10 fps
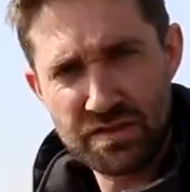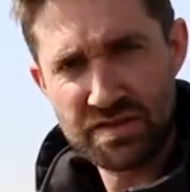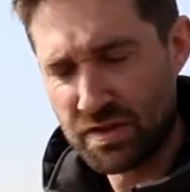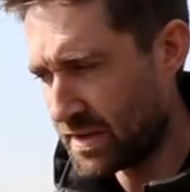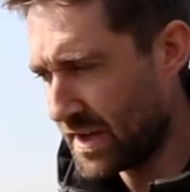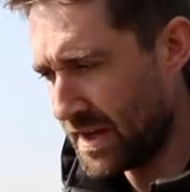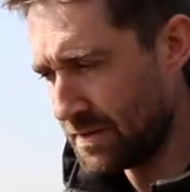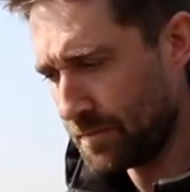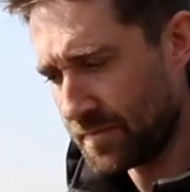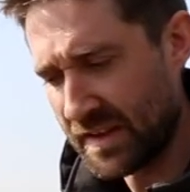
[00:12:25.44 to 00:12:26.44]
So
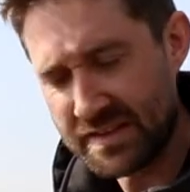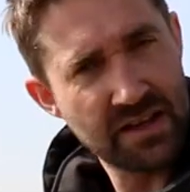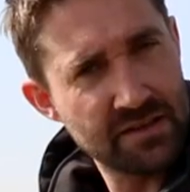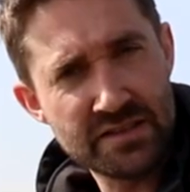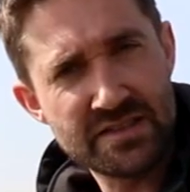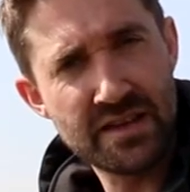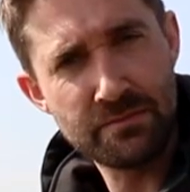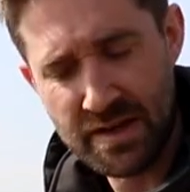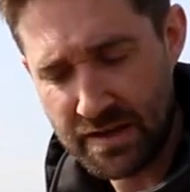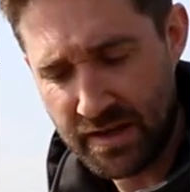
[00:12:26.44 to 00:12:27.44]
again, exactly the same
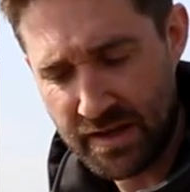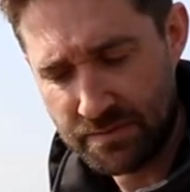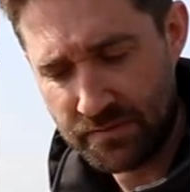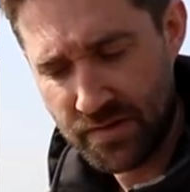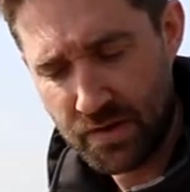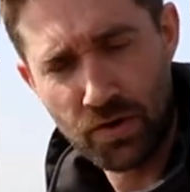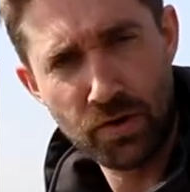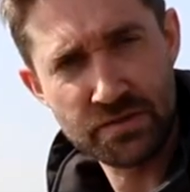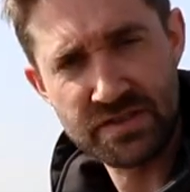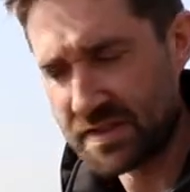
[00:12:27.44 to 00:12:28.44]
mainline,
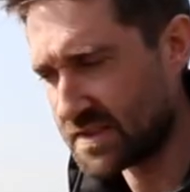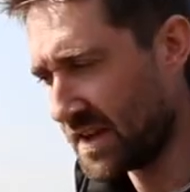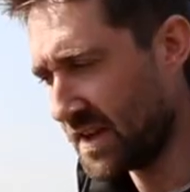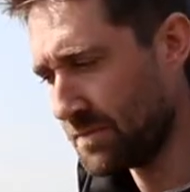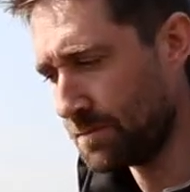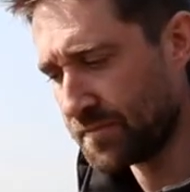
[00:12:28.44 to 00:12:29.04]
016.